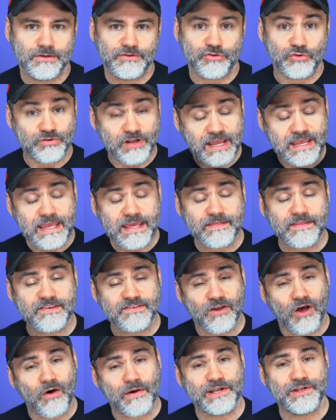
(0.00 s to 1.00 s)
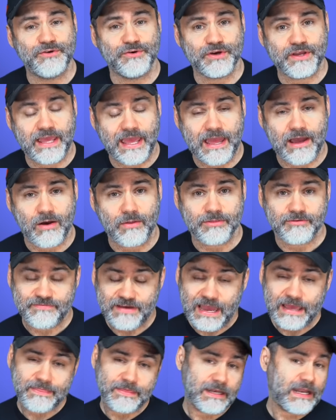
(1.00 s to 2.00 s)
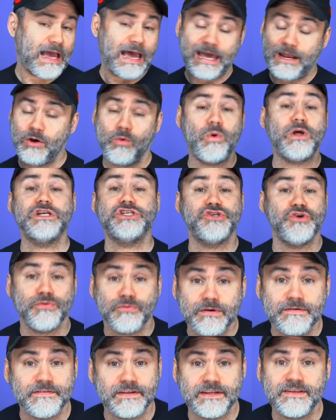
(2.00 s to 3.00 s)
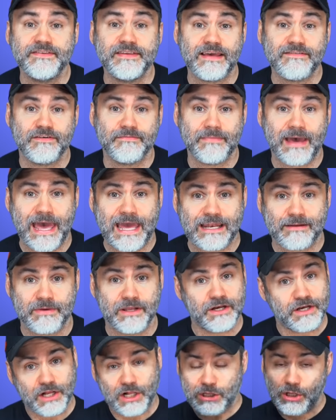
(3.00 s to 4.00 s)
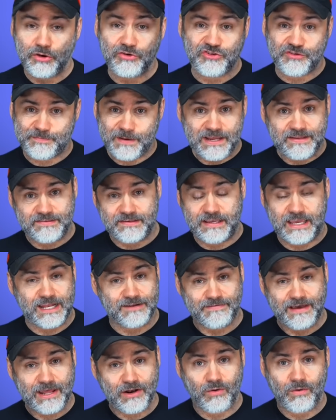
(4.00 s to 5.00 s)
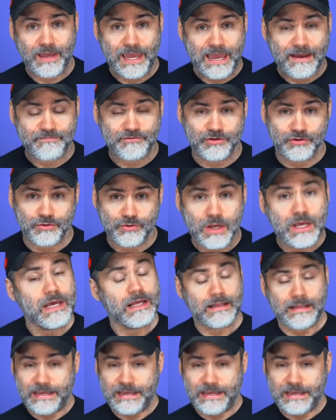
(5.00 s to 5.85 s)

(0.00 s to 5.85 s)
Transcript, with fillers: So taking this all into account, the fact that I don't want to shoot three fifty-seven Magnum in an enclosed space again if I don't have to,